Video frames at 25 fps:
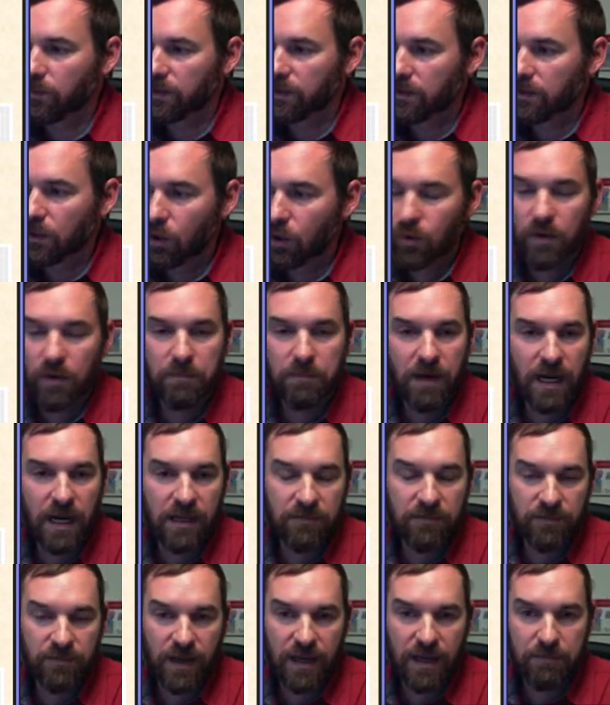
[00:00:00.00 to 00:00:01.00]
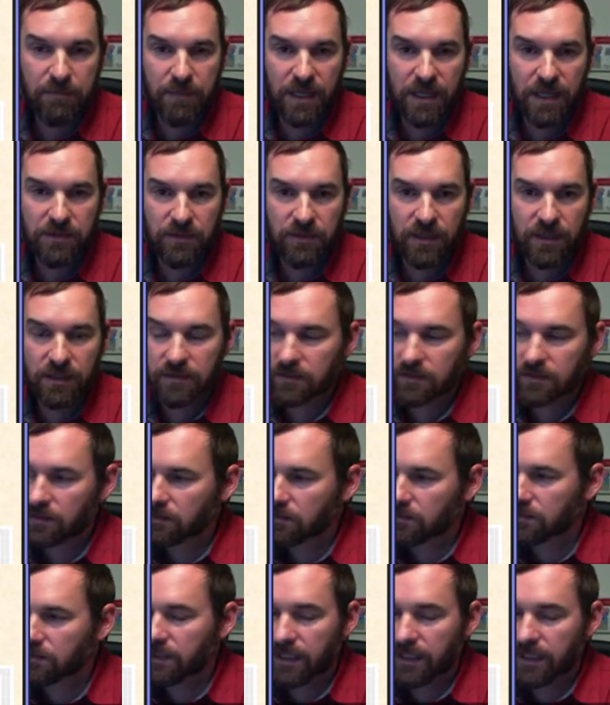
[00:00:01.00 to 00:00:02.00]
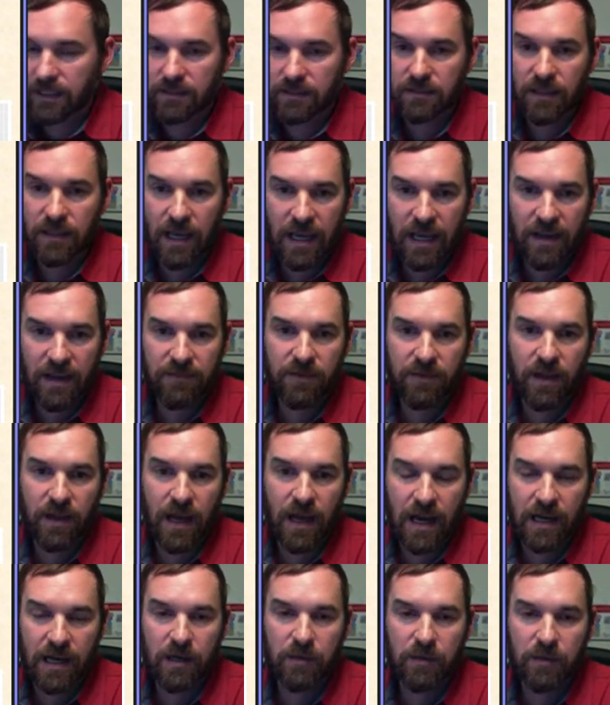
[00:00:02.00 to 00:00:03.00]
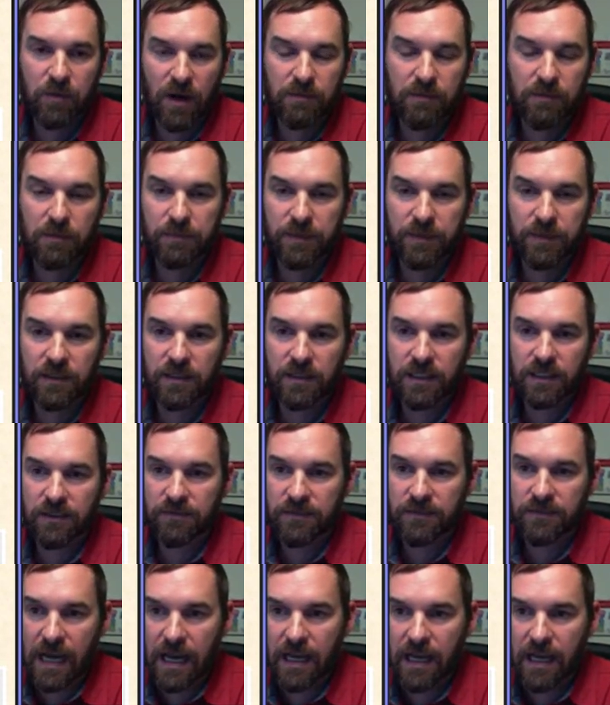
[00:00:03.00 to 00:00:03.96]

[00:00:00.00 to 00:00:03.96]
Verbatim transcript: with lower body fat metrics tend to have a higher probability of